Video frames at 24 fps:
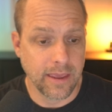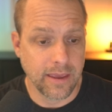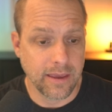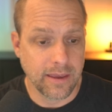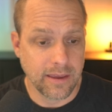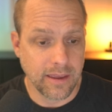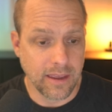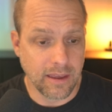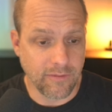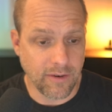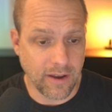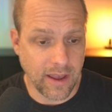
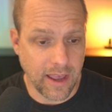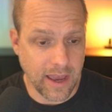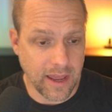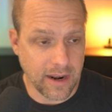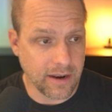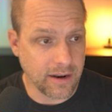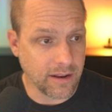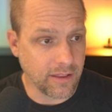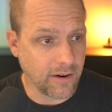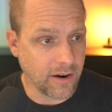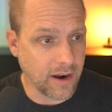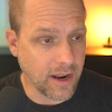if I add
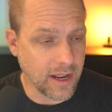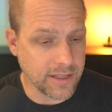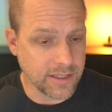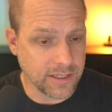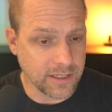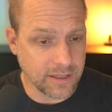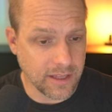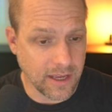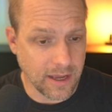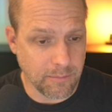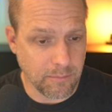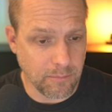another ad
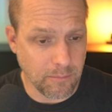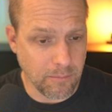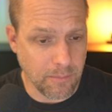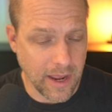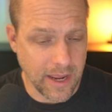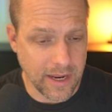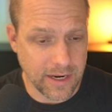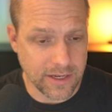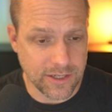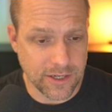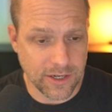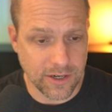set, that
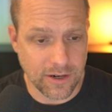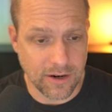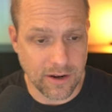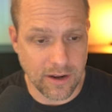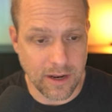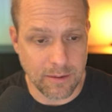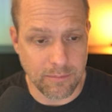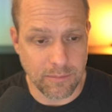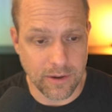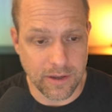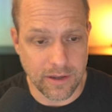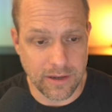might turn
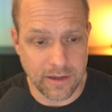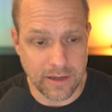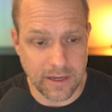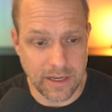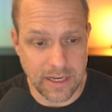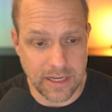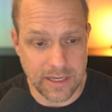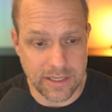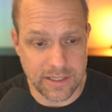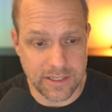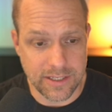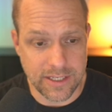on, but
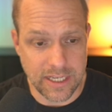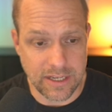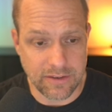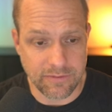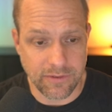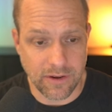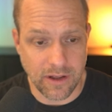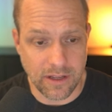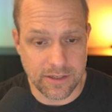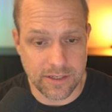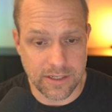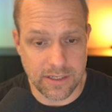it is
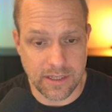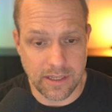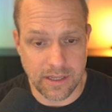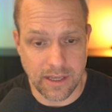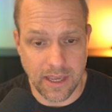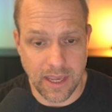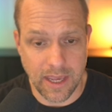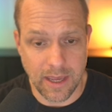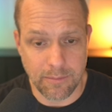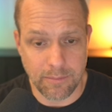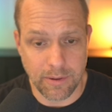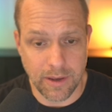defaulted to the
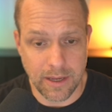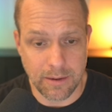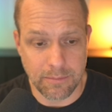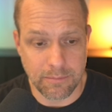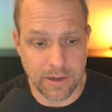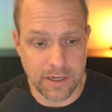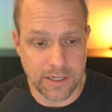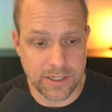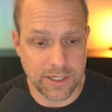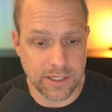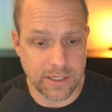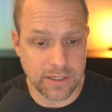campaign
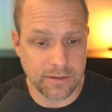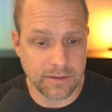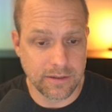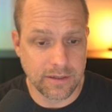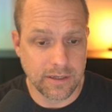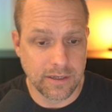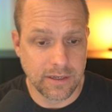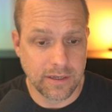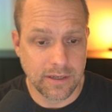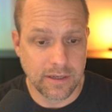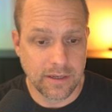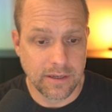budget.
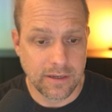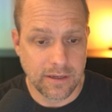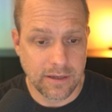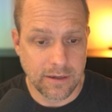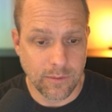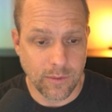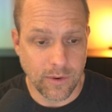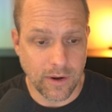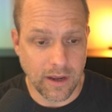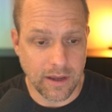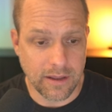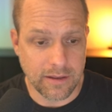
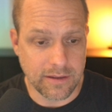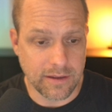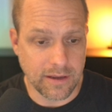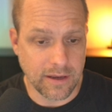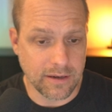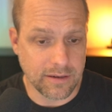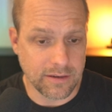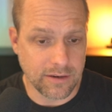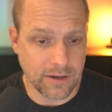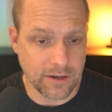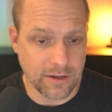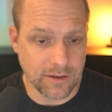We got
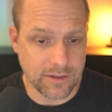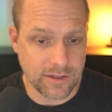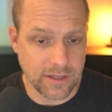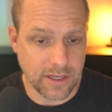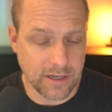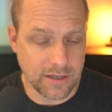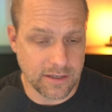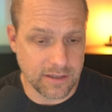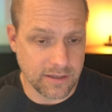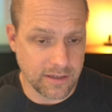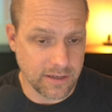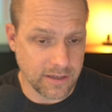that,
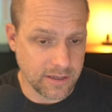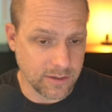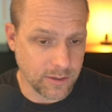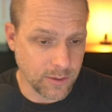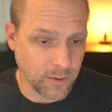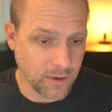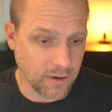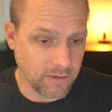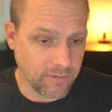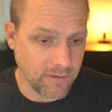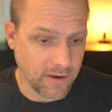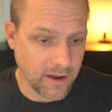set to
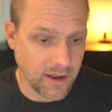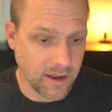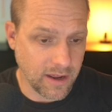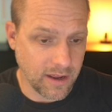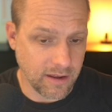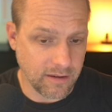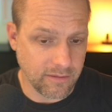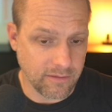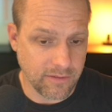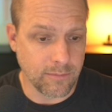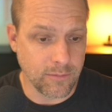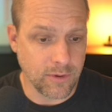
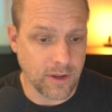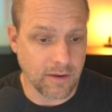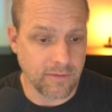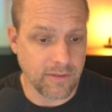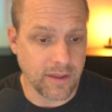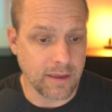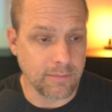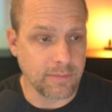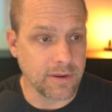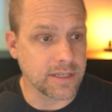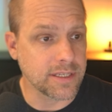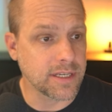25. You have
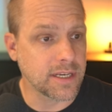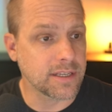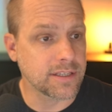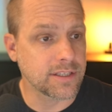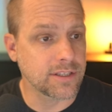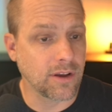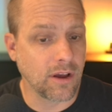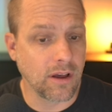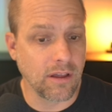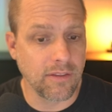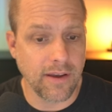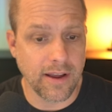the A/B test.
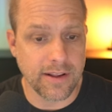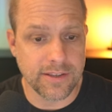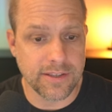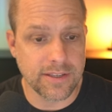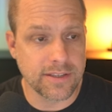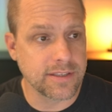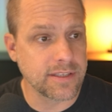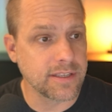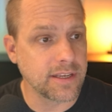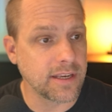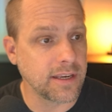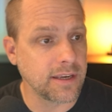So all that's
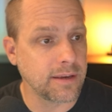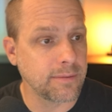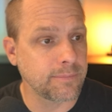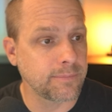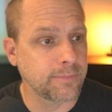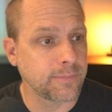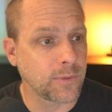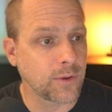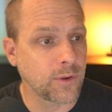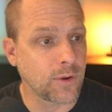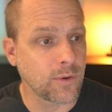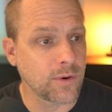the
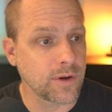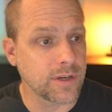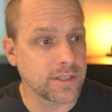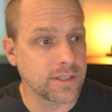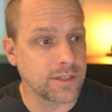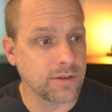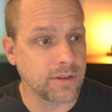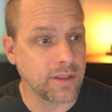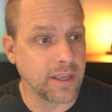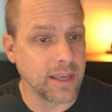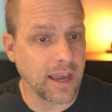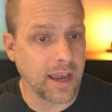same. Go
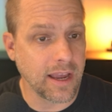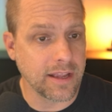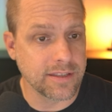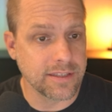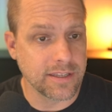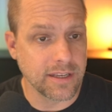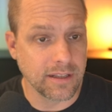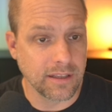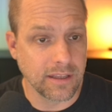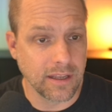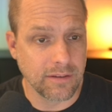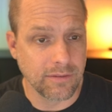into the ad
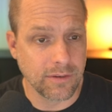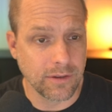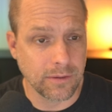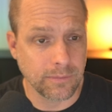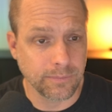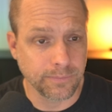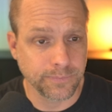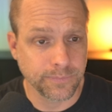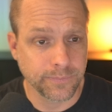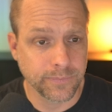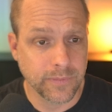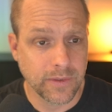set level.
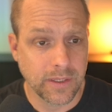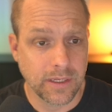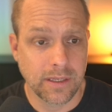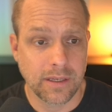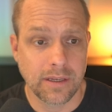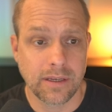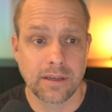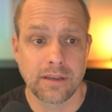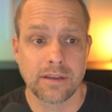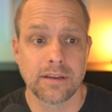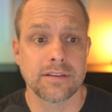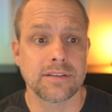
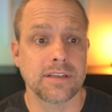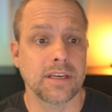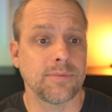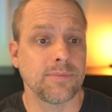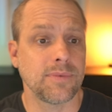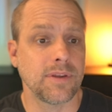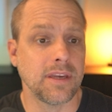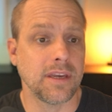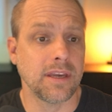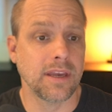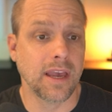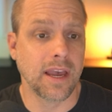Same
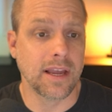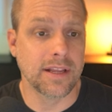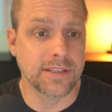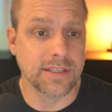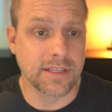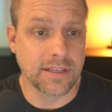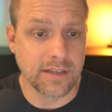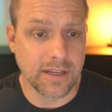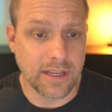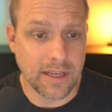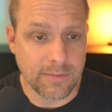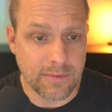thing. Ad
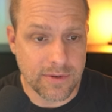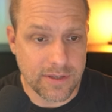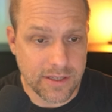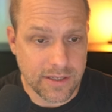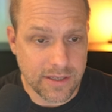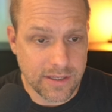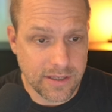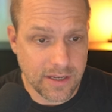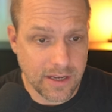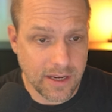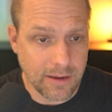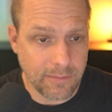set name is the
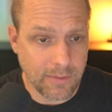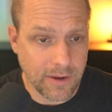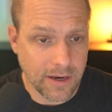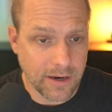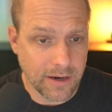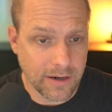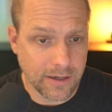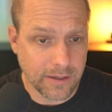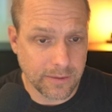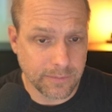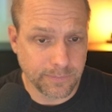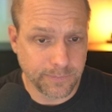same
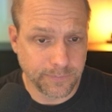here.